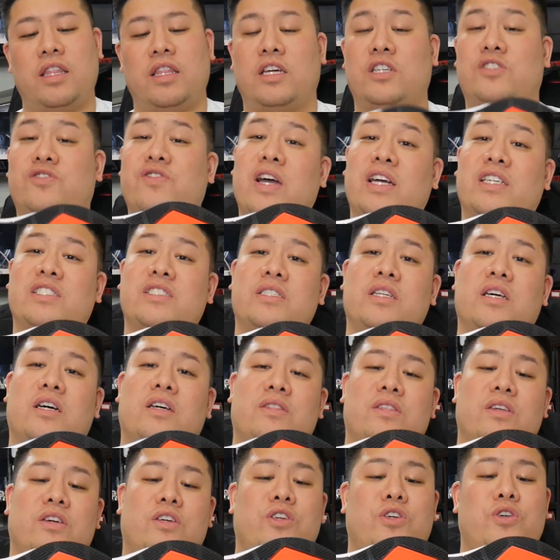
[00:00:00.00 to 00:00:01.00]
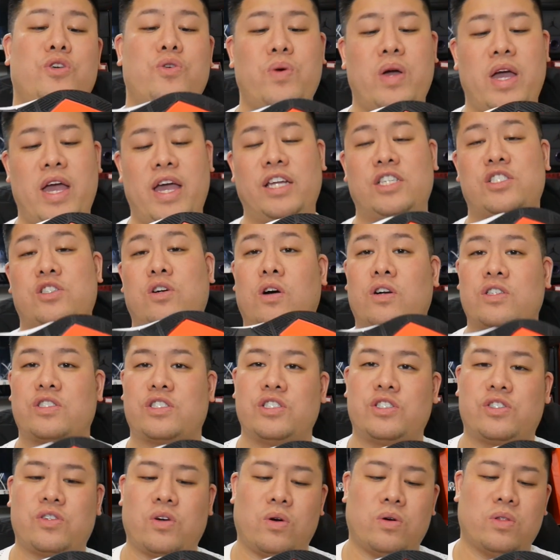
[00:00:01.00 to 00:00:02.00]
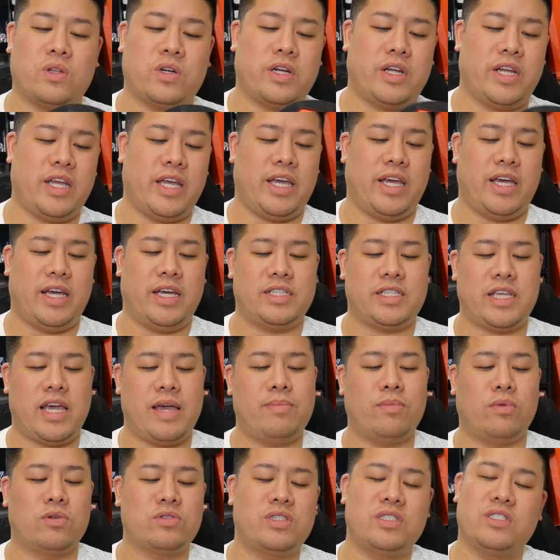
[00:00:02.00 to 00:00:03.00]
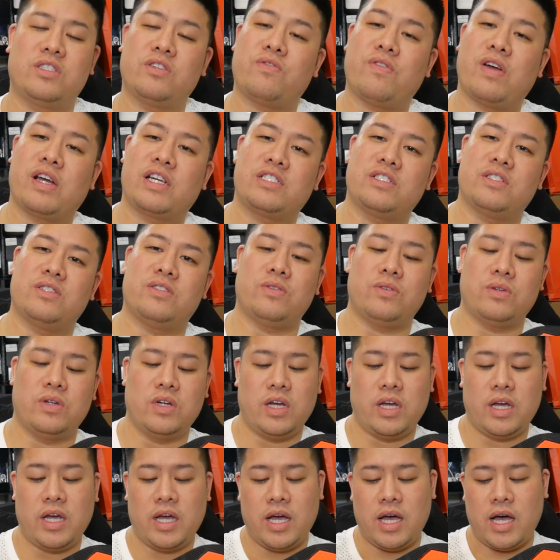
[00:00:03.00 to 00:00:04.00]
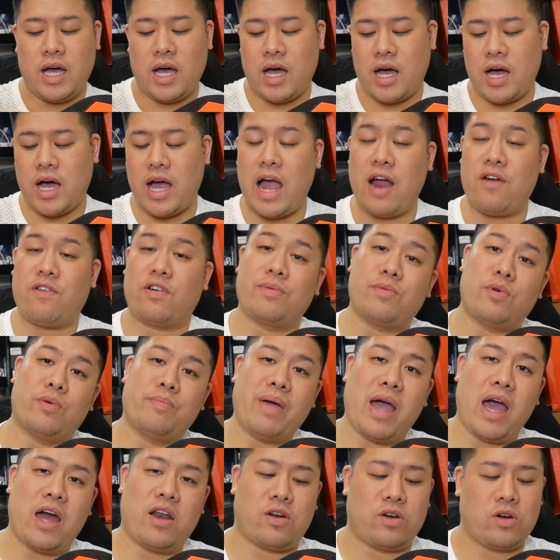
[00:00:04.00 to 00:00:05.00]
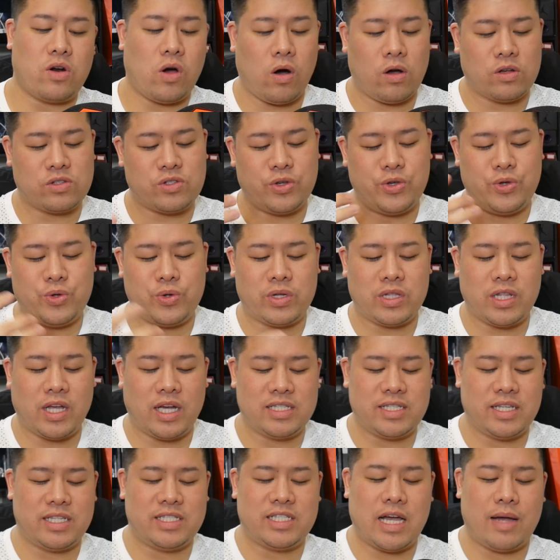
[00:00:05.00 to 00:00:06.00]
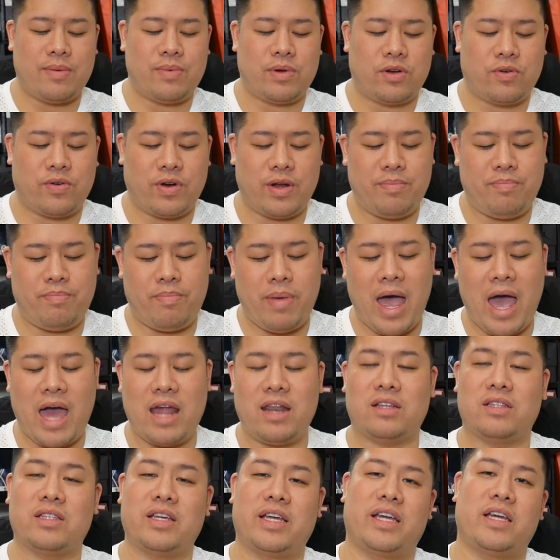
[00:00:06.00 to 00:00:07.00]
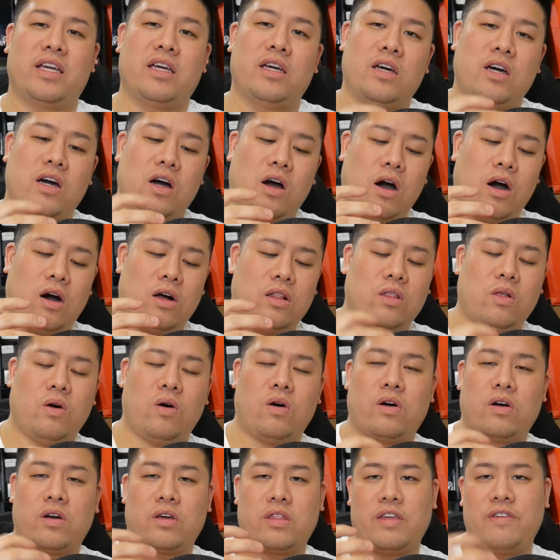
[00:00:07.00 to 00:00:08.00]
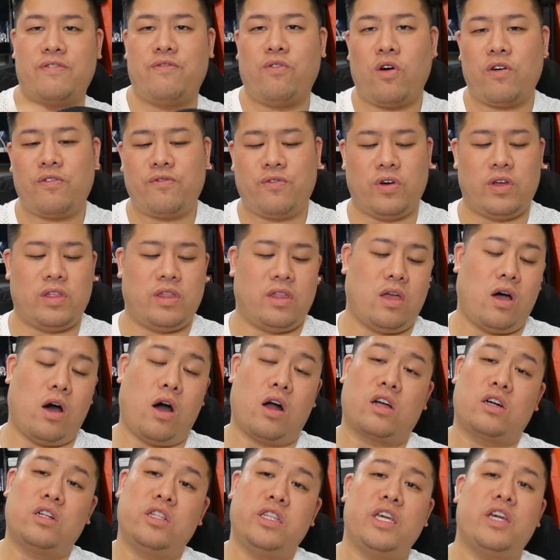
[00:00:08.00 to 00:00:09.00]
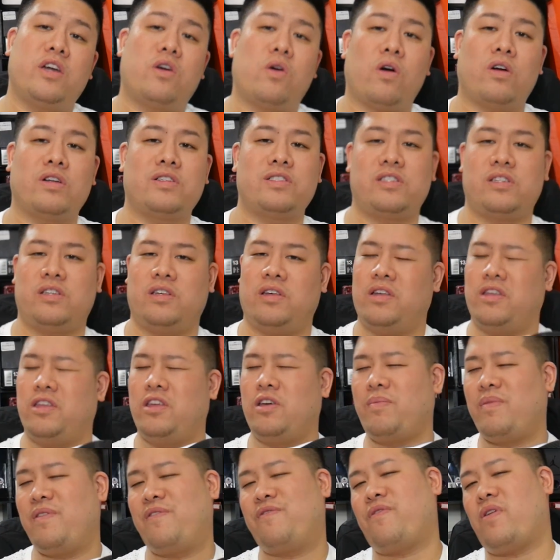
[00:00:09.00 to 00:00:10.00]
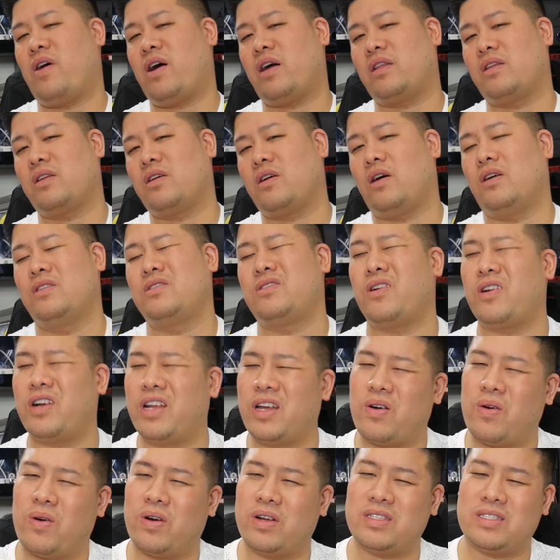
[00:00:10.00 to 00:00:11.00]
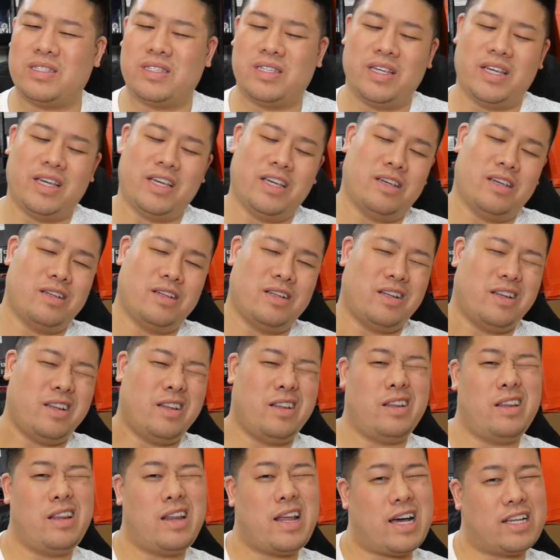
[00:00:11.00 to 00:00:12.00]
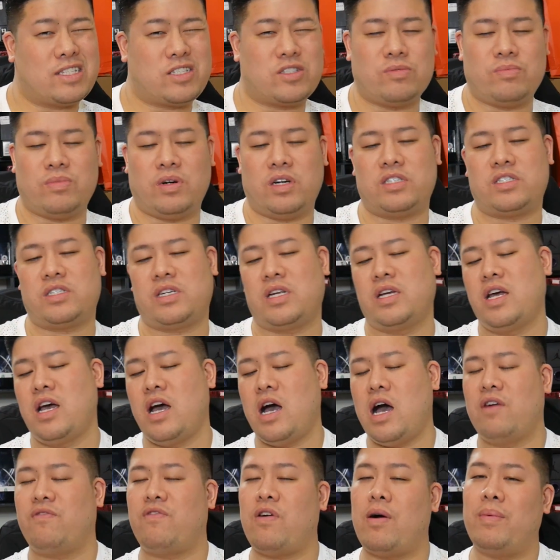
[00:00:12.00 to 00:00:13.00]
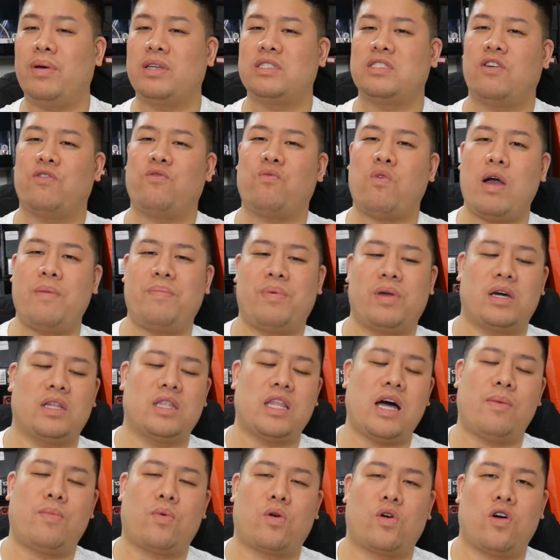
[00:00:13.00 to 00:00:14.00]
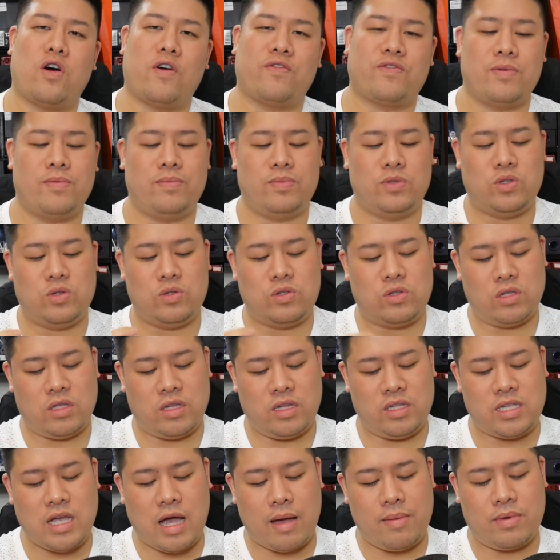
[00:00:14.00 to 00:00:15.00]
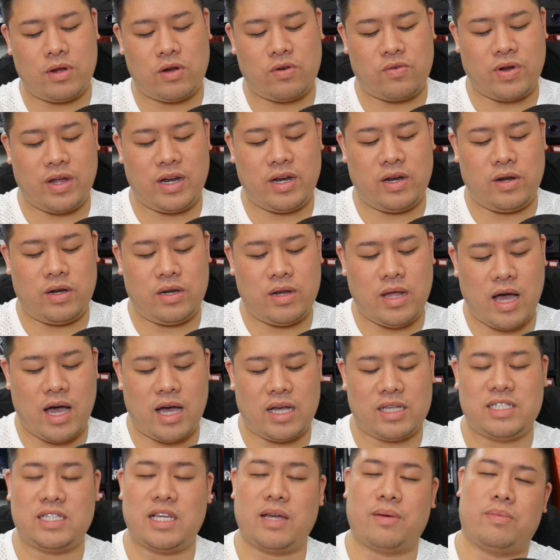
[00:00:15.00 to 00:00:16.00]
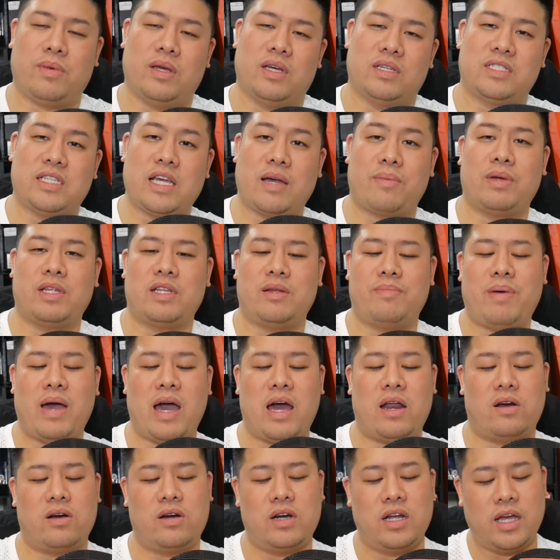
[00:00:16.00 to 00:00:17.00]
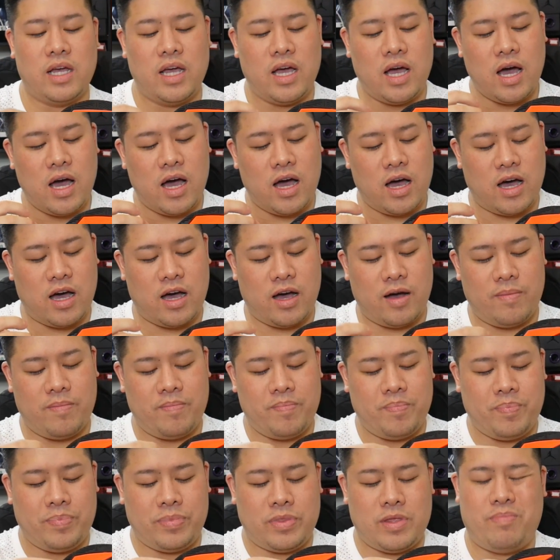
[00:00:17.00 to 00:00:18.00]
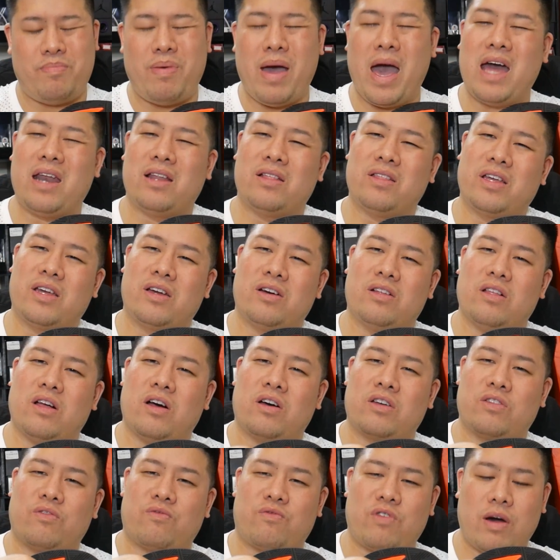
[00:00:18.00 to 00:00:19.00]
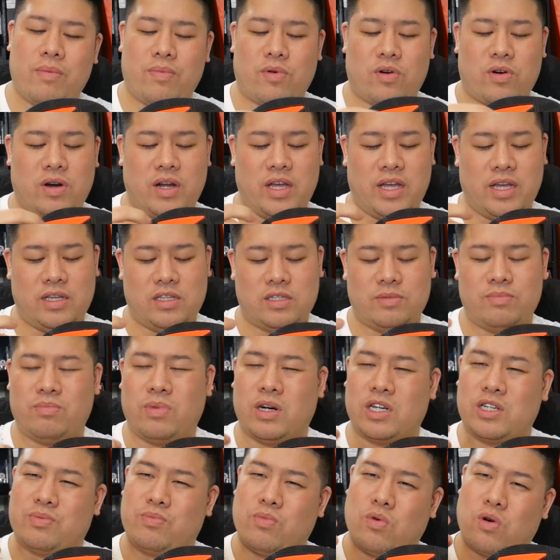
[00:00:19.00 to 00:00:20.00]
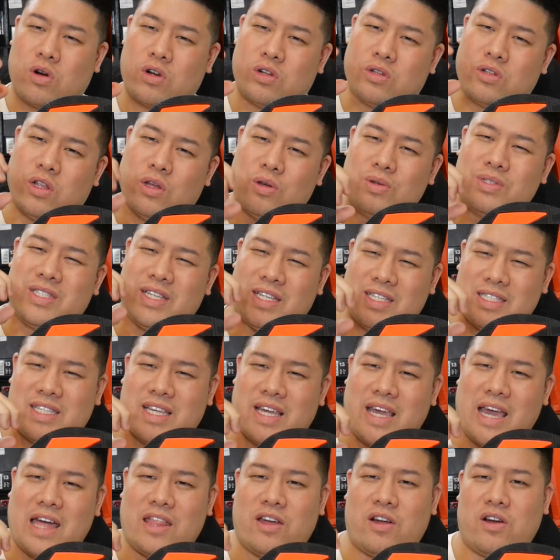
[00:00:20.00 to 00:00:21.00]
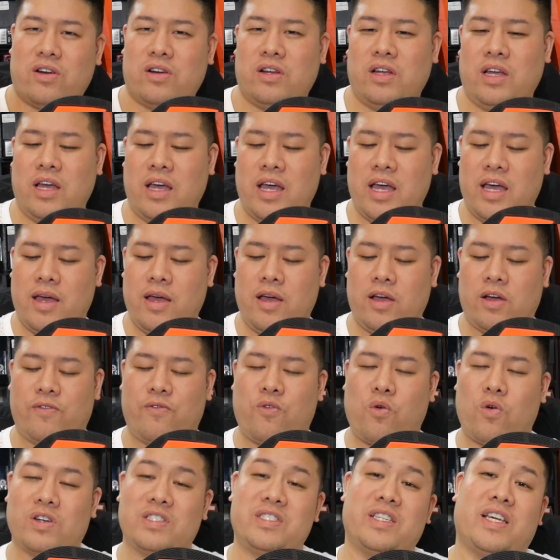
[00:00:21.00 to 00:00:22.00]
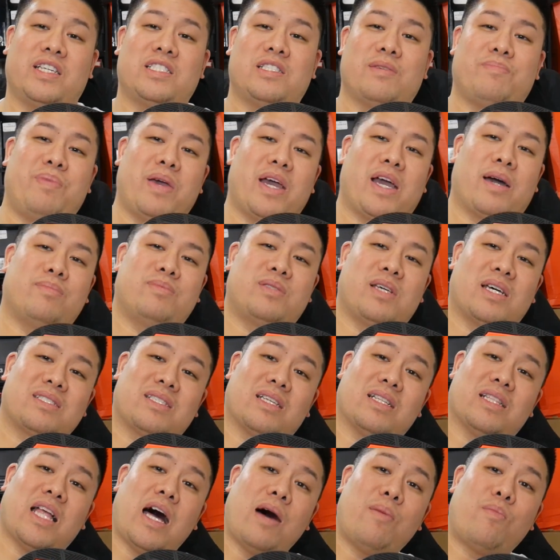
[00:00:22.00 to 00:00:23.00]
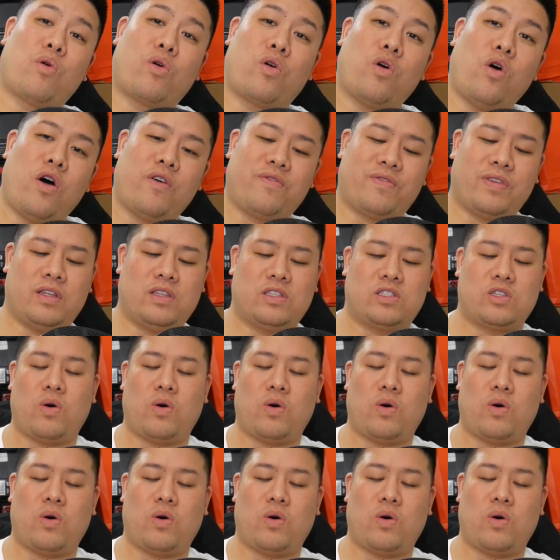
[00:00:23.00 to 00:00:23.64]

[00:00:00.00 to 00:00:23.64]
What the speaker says: The traction on the UA Charged Controller is a multi-directional herringbone pattern, also utilizes a diamond grid paddling along the forefoot. On clean courts, you'll be fine. On dirty courts, not so much. Find myself wiping a lot more often due to the diamond grid segmented pattern. The paneling along the rubber is much more closed in together, forcing it to pick up dust a lot more often.